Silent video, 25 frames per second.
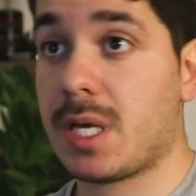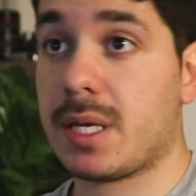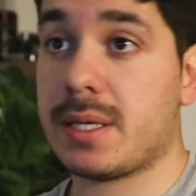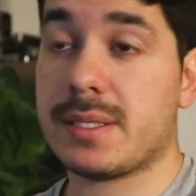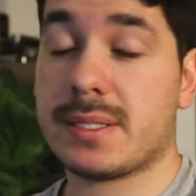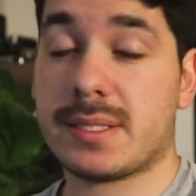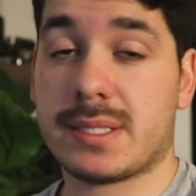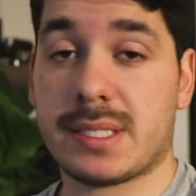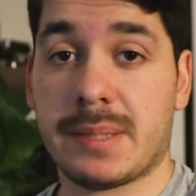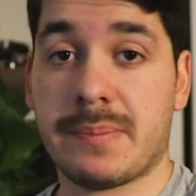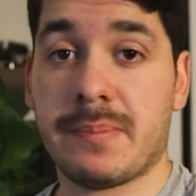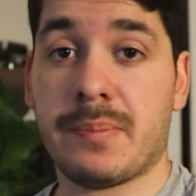
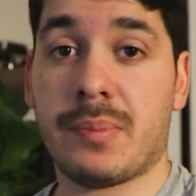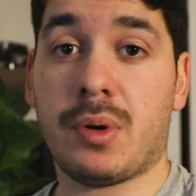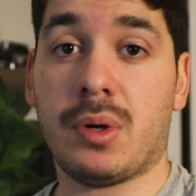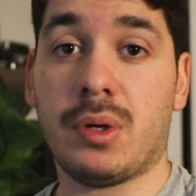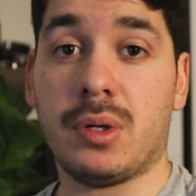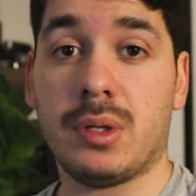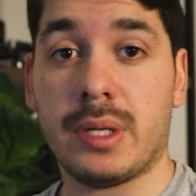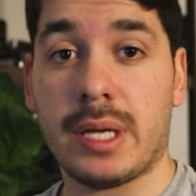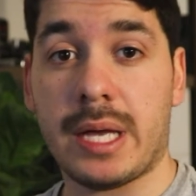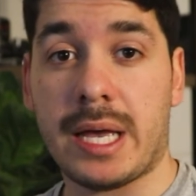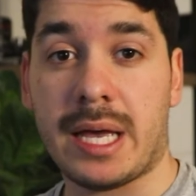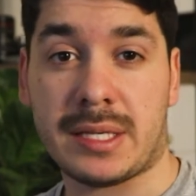
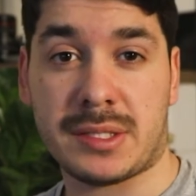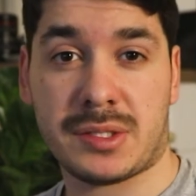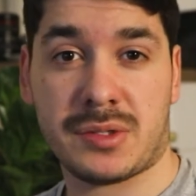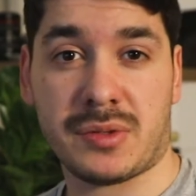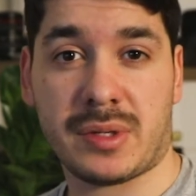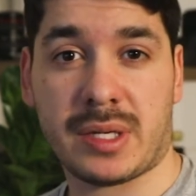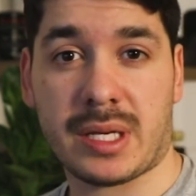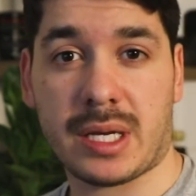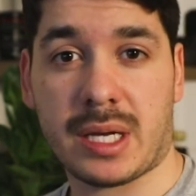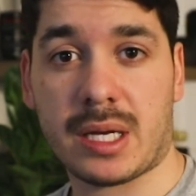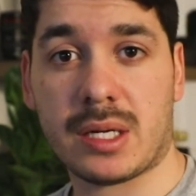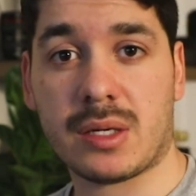simple as you
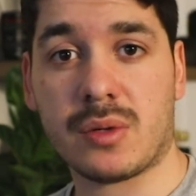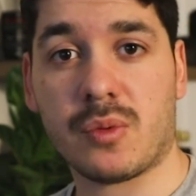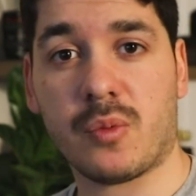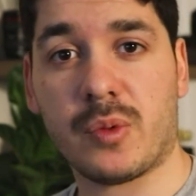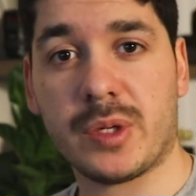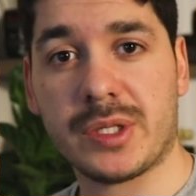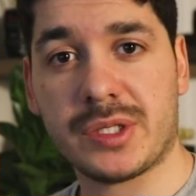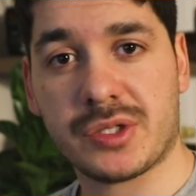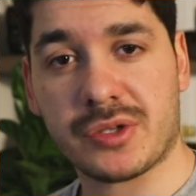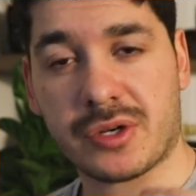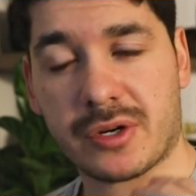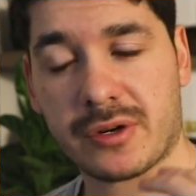can
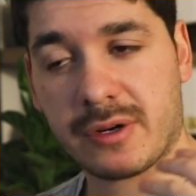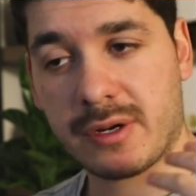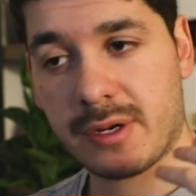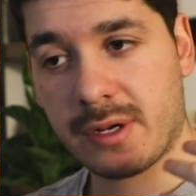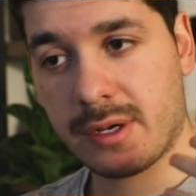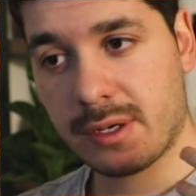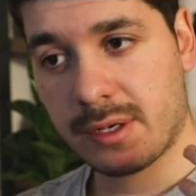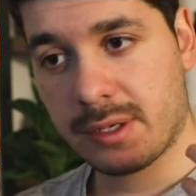with your